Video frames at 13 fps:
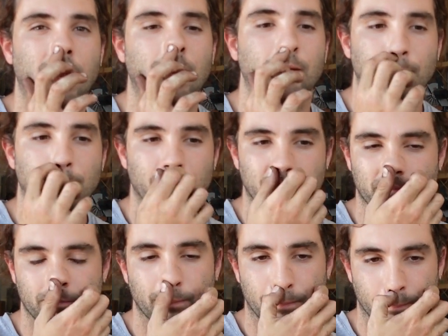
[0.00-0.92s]

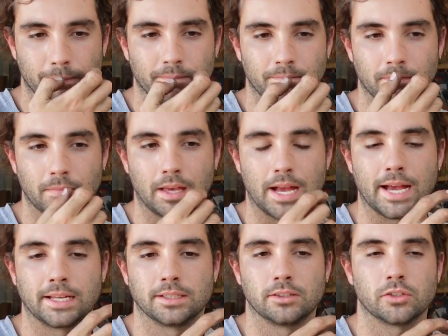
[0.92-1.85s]

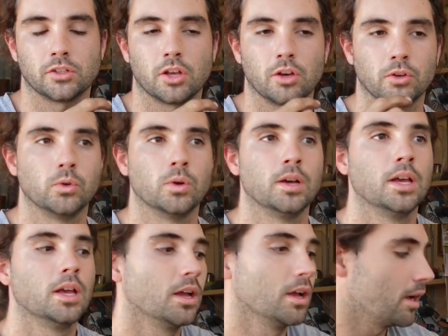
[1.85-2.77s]
and so
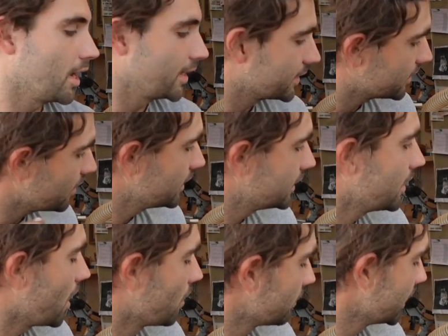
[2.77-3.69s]
I decided
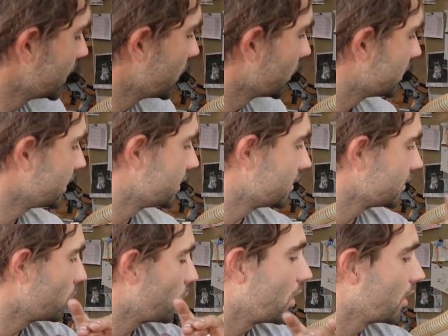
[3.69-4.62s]
that I really wanted to
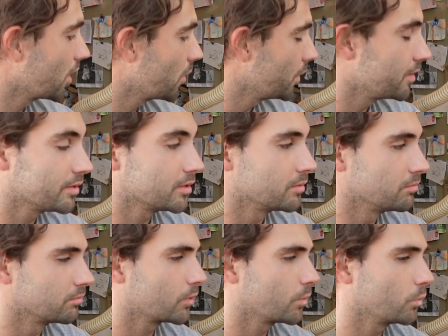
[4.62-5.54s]
work with
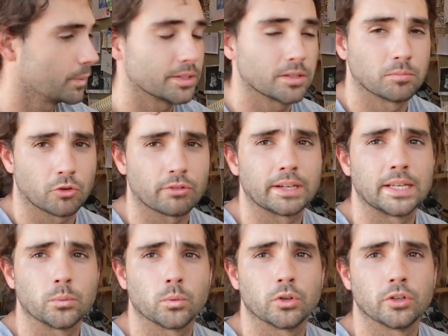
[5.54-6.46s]
some
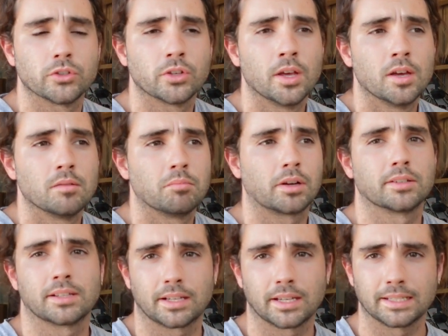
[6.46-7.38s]
green wood,
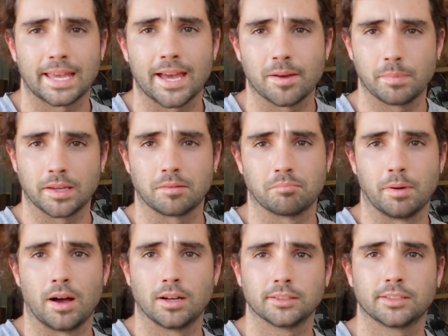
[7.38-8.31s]
because I could get a big
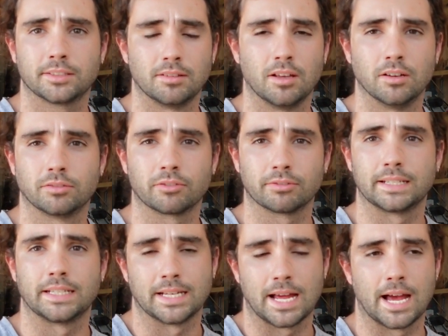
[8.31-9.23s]
butt of
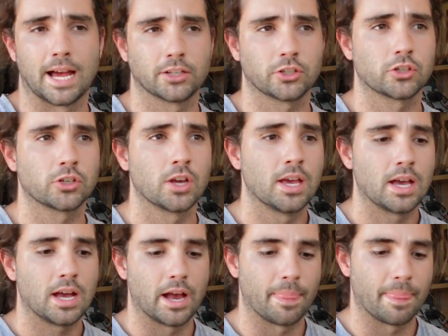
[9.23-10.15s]
green ash,
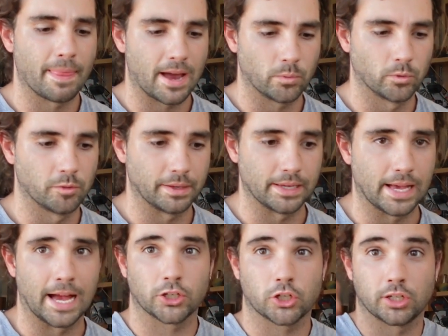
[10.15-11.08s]
and that would be
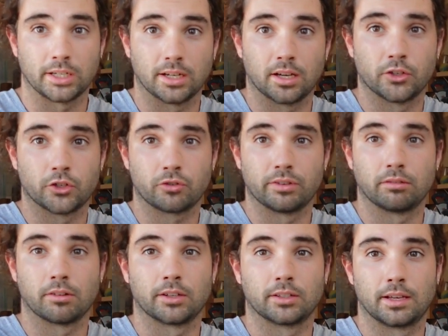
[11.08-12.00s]
actually like the tree
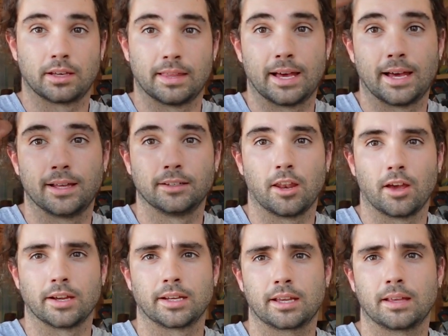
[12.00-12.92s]
growing like that,
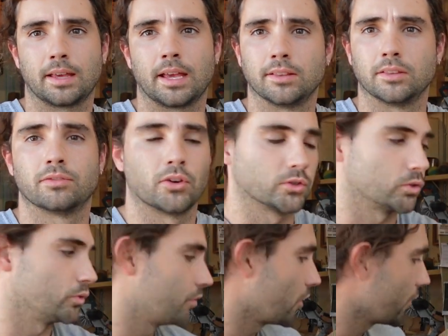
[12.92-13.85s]
like in the fossil
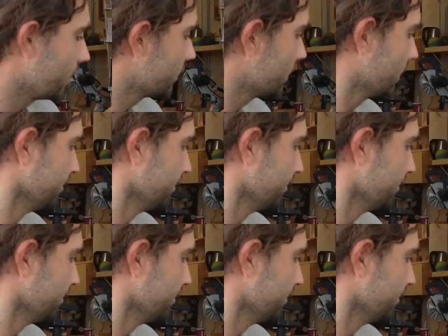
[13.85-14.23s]
forest.